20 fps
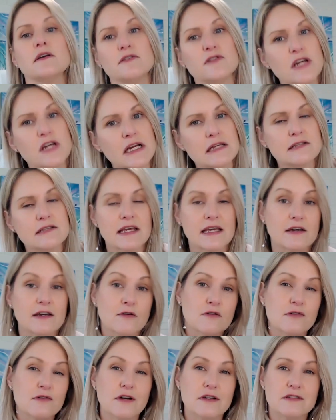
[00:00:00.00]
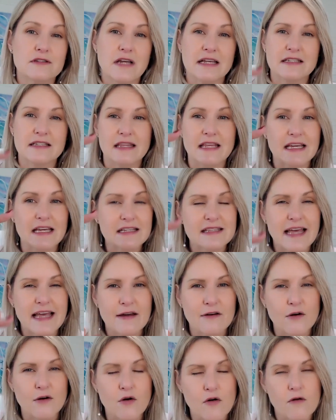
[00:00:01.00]
jealousy, all those kinds of things,
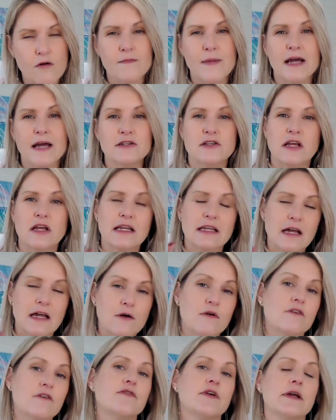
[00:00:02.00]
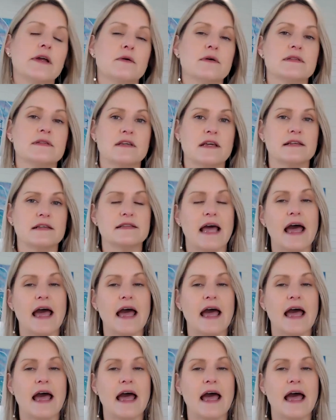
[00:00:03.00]
they're all much lower frequencies.